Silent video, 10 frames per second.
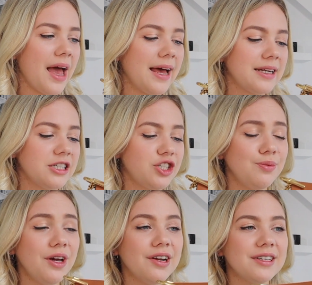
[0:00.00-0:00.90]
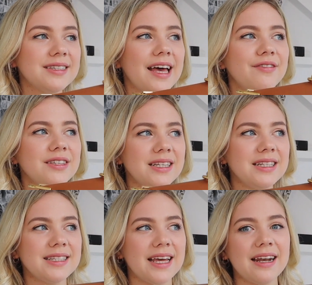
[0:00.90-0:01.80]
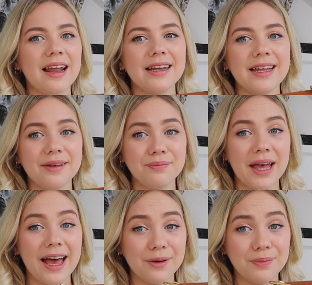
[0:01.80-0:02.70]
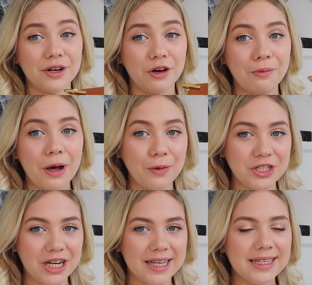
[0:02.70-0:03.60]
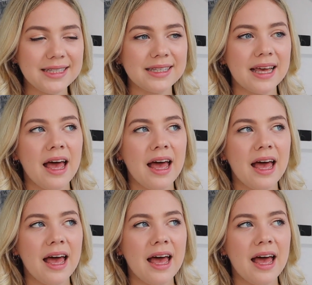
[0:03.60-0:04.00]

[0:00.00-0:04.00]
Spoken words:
And to be honest, ever since then, it had been on my wish list.